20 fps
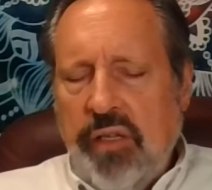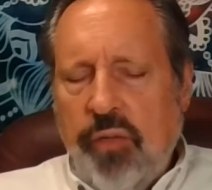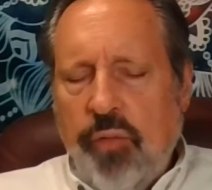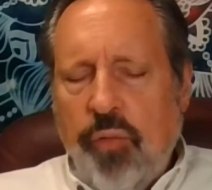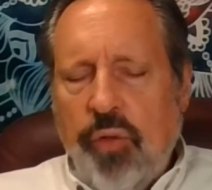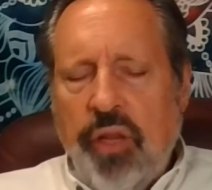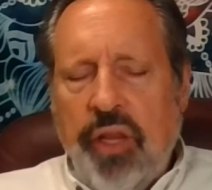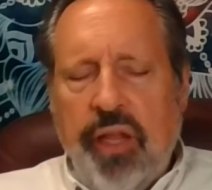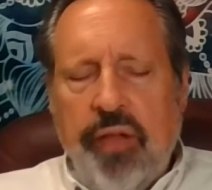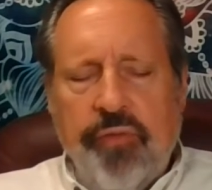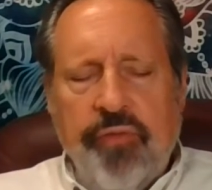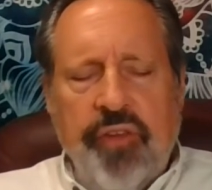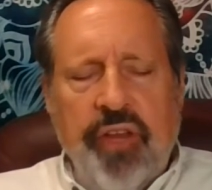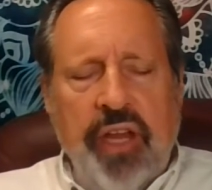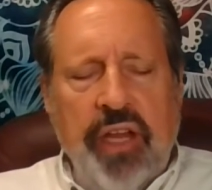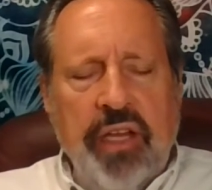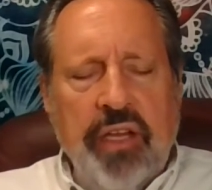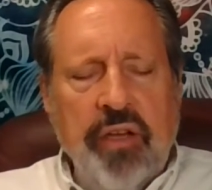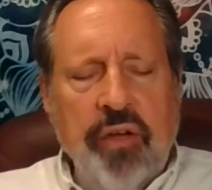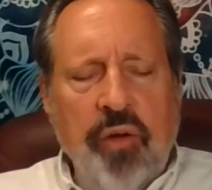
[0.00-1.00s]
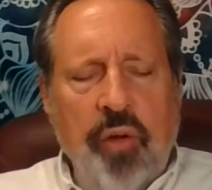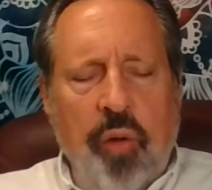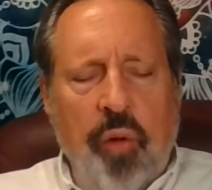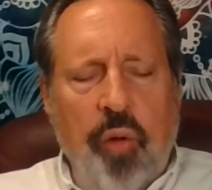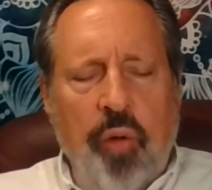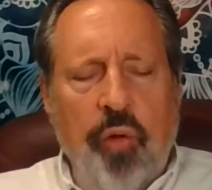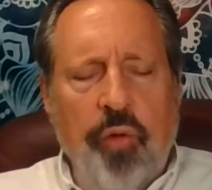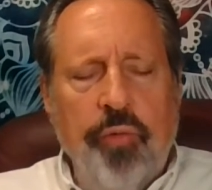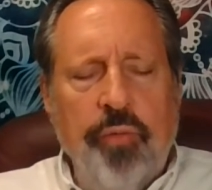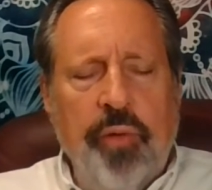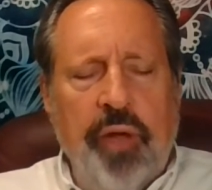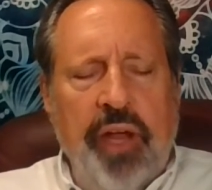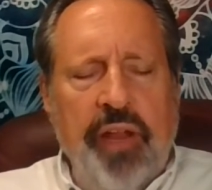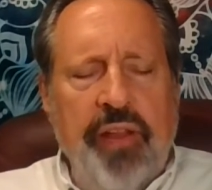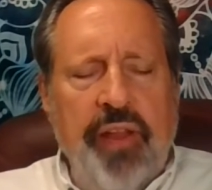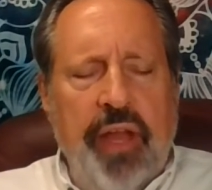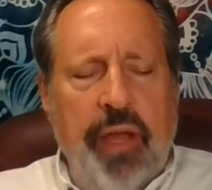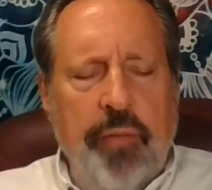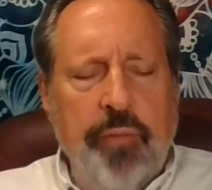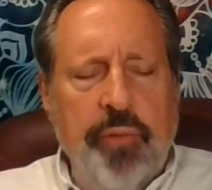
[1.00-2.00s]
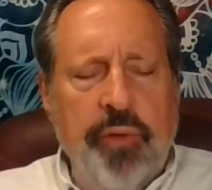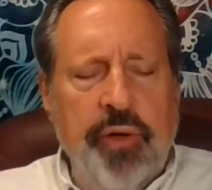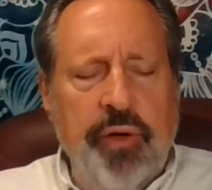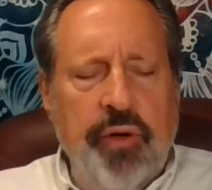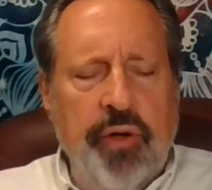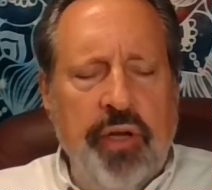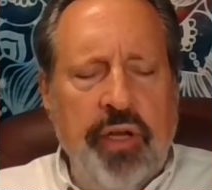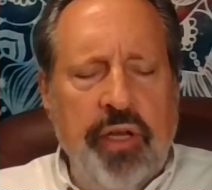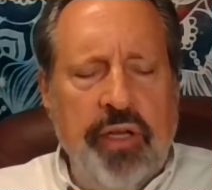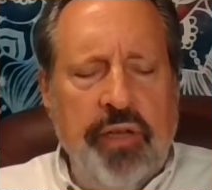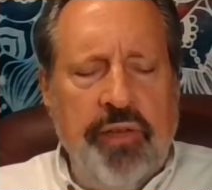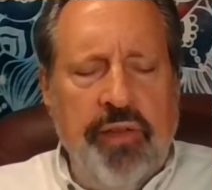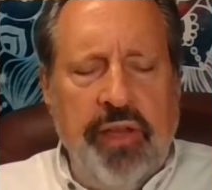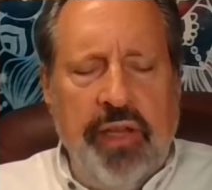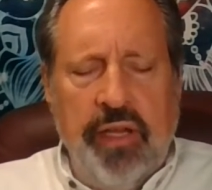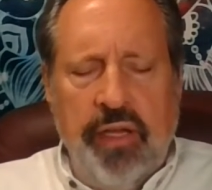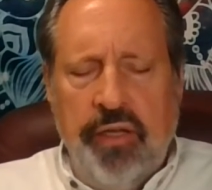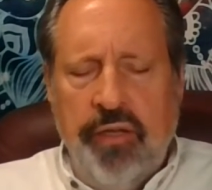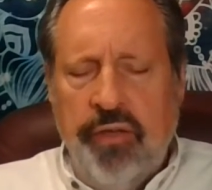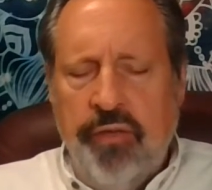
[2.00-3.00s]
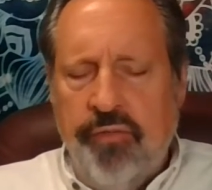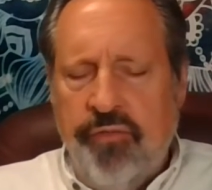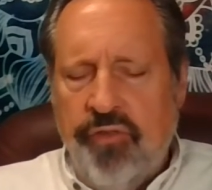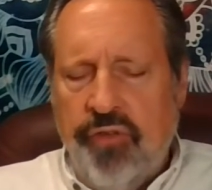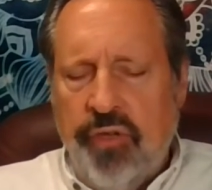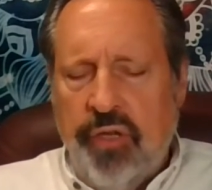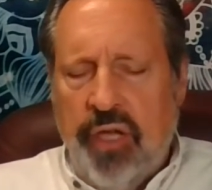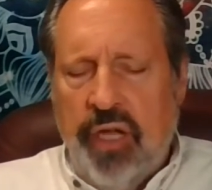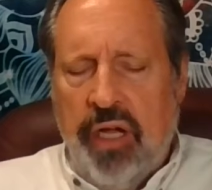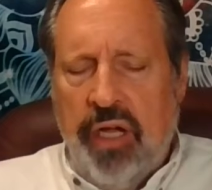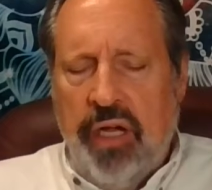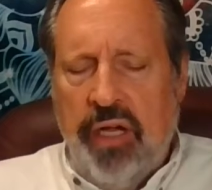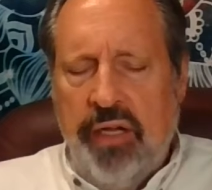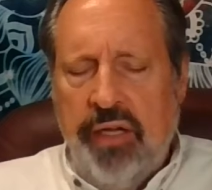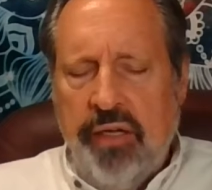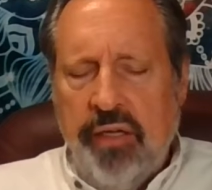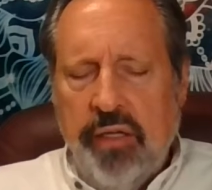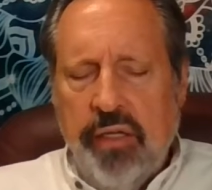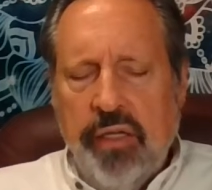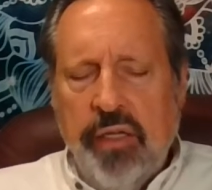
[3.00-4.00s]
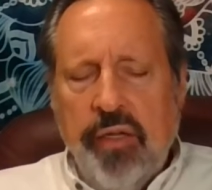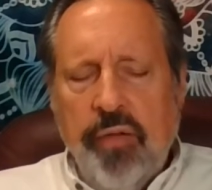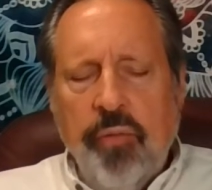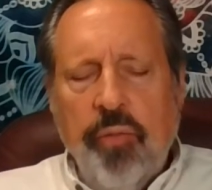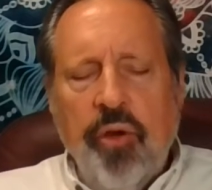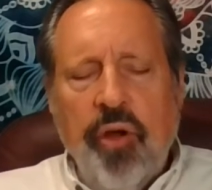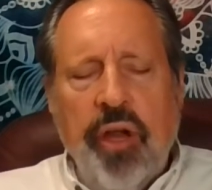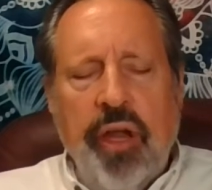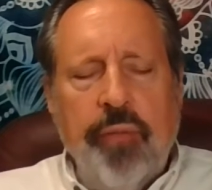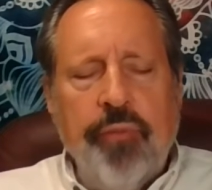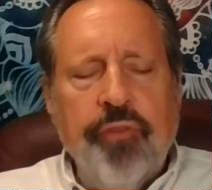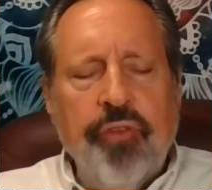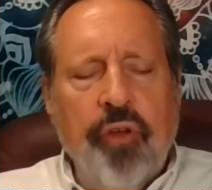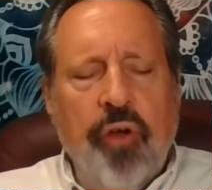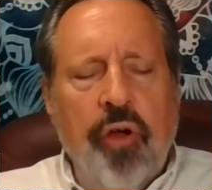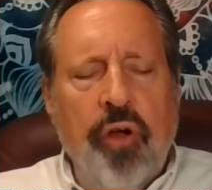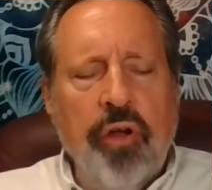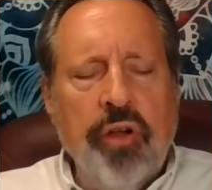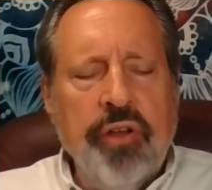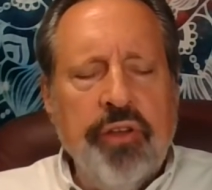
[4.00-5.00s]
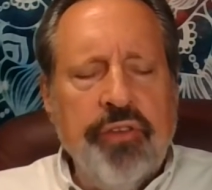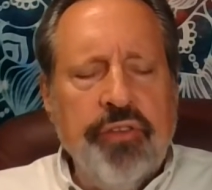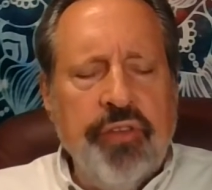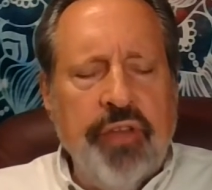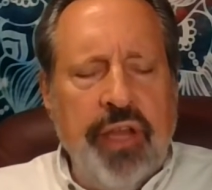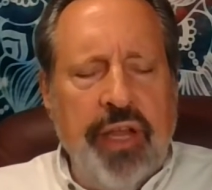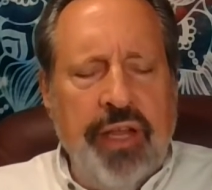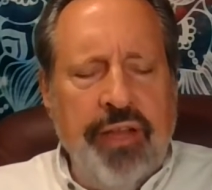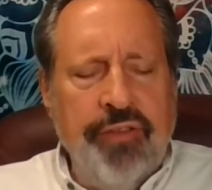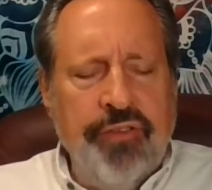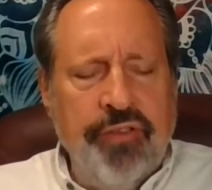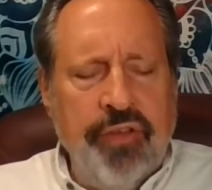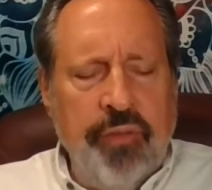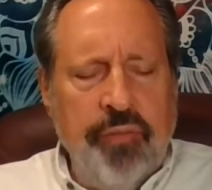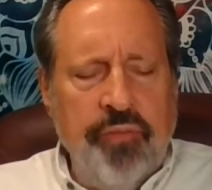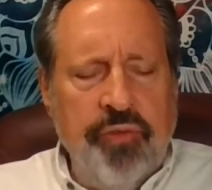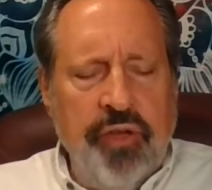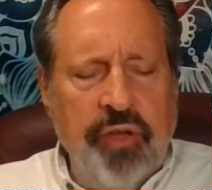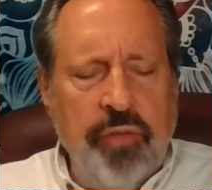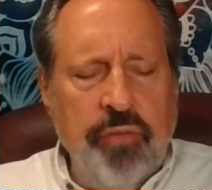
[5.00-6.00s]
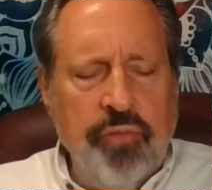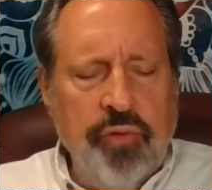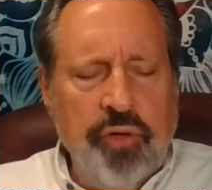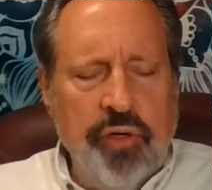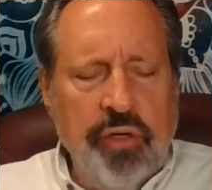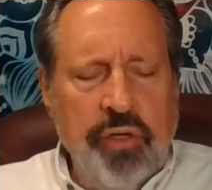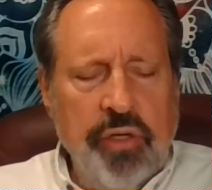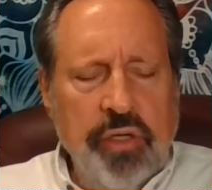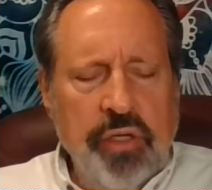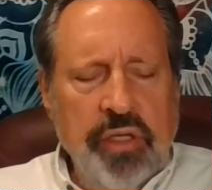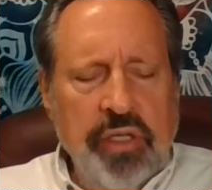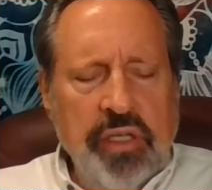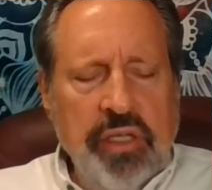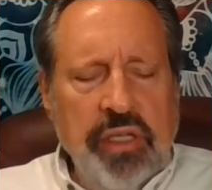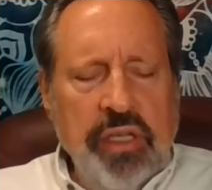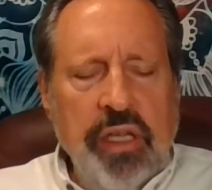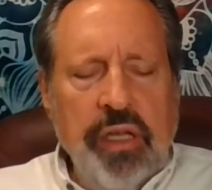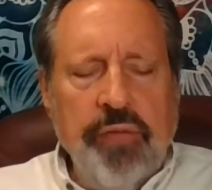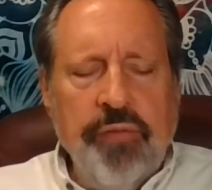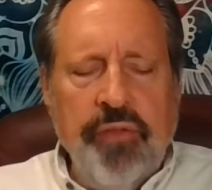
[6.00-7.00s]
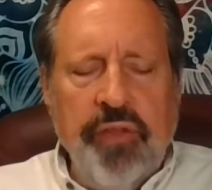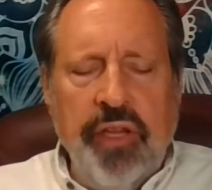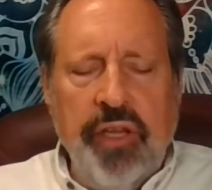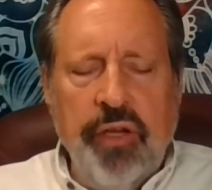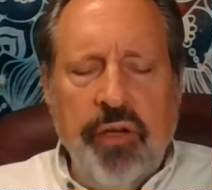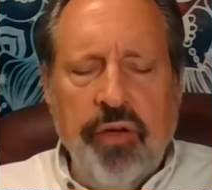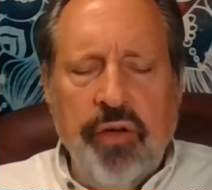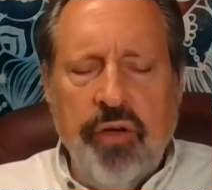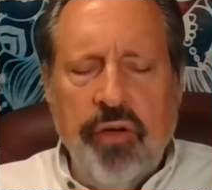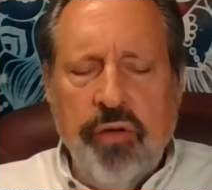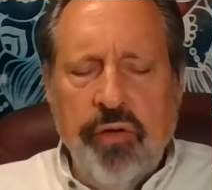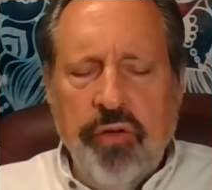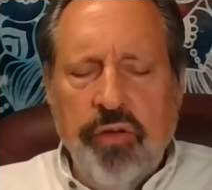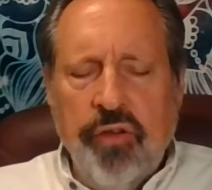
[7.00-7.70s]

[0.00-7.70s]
will have taken hold by that period, the end of July perhaps August and September of the year